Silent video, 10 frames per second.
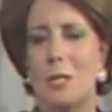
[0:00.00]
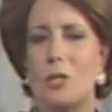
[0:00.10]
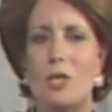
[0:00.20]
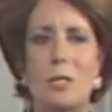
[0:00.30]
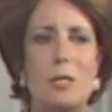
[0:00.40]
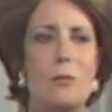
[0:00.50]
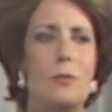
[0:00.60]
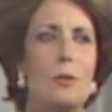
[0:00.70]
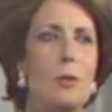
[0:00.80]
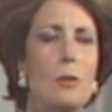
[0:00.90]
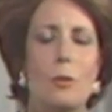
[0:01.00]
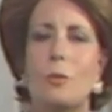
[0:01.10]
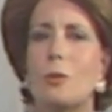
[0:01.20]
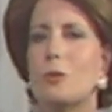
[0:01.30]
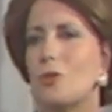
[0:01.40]
just
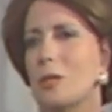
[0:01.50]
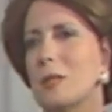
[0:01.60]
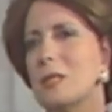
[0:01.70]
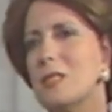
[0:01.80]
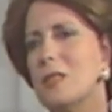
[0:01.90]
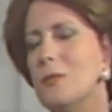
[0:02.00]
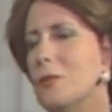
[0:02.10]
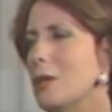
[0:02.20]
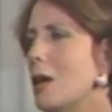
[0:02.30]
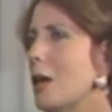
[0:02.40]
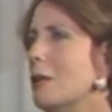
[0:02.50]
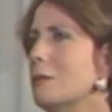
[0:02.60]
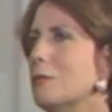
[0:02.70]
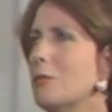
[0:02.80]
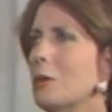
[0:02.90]
watching the TV
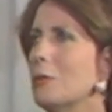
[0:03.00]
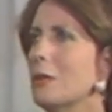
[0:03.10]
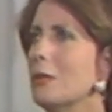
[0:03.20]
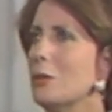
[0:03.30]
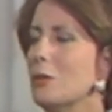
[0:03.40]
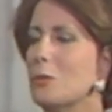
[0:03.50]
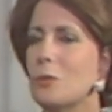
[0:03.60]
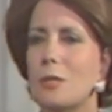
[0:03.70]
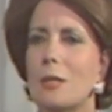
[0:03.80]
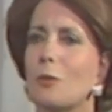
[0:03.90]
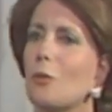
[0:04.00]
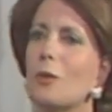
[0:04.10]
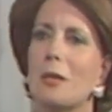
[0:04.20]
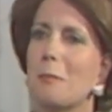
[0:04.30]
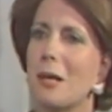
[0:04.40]
and following the news and
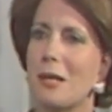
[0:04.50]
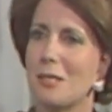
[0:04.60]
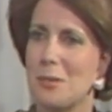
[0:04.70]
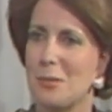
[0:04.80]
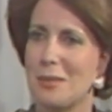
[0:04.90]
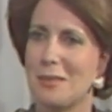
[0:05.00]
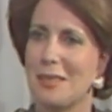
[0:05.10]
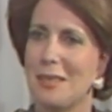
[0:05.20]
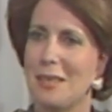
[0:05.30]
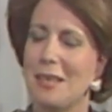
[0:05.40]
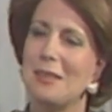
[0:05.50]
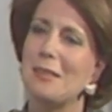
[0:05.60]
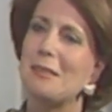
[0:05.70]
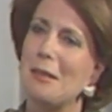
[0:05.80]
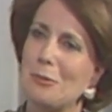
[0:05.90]
calling my husband in
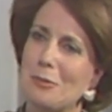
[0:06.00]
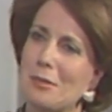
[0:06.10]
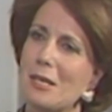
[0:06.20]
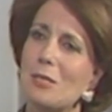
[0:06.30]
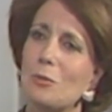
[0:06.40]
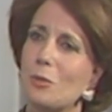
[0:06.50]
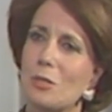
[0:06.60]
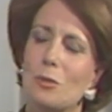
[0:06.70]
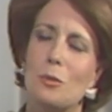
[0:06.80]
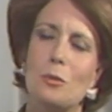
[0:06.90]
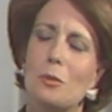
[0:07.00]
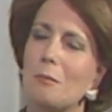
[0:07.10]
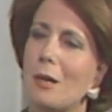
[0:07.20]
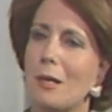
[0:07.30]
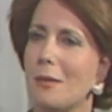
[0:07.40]
the telephone. That was all
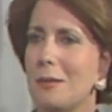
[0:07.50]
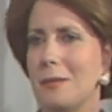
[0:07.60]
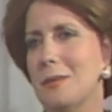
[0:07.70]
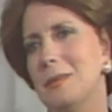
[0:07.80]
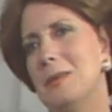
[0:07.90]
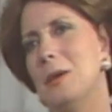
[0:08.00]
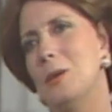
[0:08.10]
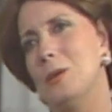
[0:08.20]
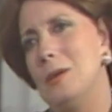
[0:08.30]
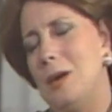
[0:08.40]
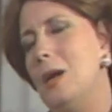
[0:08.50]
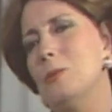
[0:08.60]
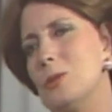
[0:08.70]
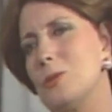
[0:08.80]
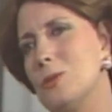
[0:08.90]
I
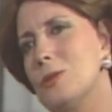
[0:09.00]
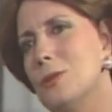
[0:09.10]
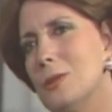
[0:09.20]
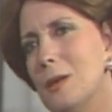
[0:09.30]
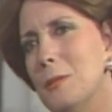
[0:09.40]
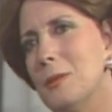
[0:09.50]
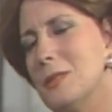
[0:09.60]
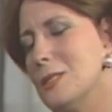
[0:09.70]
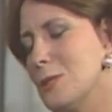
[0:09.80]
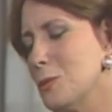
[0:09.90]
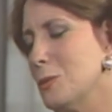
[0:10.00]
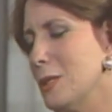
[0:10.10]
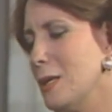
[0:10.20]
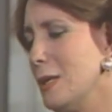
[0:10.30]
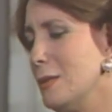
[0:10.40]
was concerned about this
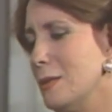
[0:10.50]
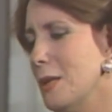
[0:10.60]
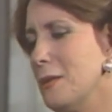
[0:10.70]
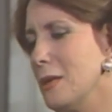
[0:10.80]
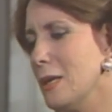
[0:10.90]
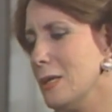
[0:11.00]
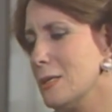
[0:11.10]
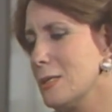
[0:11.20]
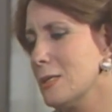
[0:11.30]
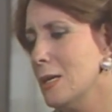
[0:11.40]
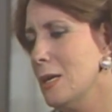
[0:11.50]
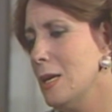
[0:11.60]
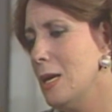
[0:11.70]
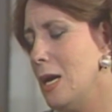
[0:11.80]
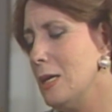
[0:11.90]
only and nothing else.
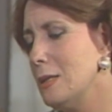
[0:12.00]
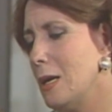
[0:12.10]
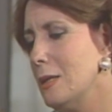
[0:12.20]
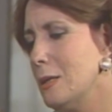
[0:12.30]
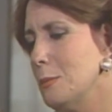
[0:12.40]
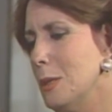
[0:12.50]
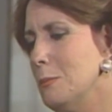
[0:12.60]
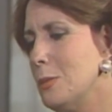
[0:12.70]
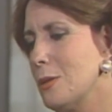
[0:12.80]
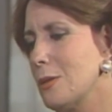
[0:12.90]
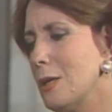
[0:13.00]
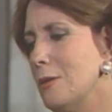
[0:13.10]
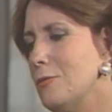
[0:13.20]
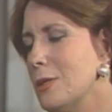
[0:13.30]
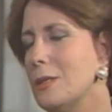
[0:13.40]
And I remember
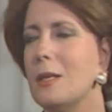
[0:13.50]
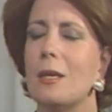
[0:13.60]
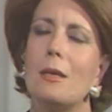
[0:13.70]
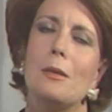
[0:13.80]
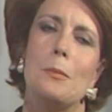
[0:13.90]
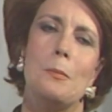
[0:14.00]
every day,